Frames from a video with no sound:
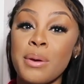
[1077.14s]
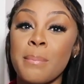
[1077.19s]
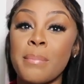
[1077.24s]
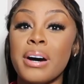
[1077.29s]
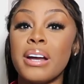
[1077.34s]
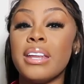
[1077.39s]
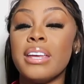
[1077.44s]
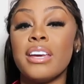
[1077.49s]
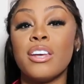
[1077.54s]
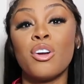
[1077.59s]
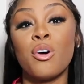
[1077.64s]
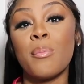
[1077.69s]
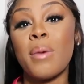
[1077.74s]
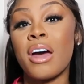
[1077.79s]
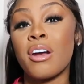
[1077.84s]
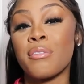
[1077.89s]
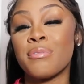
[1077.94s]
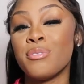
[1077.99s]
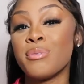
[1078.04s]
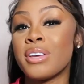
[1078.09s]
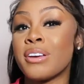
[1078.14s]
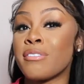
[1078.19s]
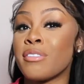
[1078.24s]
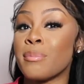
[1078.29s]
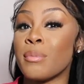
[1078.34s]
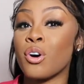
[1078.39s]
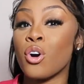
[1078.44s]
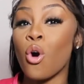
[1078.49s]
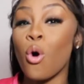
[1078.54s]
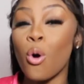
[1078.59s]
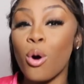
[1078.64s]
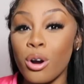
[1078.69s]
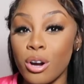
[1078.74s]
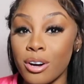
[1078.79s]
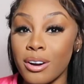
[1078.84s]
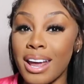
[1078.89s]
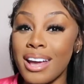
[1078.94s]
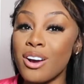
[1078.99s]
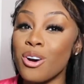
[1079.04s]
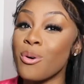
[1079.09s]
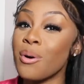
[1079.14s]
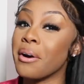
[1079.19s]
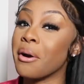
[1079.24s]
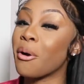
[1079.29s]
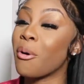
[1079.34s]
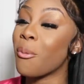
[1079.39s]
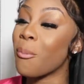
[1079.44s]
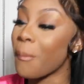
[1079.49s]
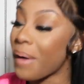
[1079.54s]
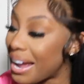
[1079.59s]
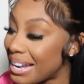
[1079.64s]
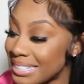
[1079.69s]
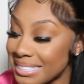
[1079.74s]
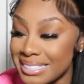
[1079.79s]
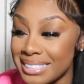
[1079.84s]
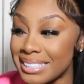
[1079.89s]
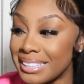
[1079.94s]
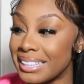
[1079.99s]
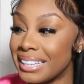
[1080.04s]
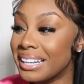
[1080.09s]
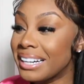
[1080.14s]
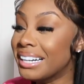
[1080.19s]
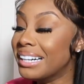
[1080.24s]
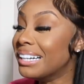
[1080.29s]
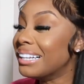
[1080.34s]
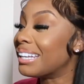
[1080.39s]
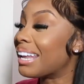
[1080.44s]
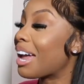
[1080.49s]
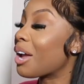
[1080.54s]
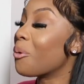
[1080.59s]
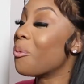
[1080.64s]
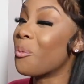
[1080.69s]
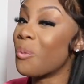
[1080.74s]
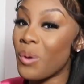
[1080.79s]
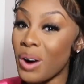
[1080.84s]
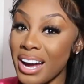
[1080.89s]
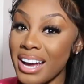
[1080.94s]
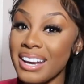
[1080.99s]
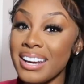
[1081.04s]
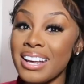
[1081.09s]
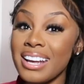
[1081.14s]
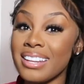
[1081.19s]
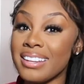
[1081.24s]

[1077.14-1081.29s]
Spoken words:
them money, it don't matter if you give them a quarter, they going crazy. Like, what?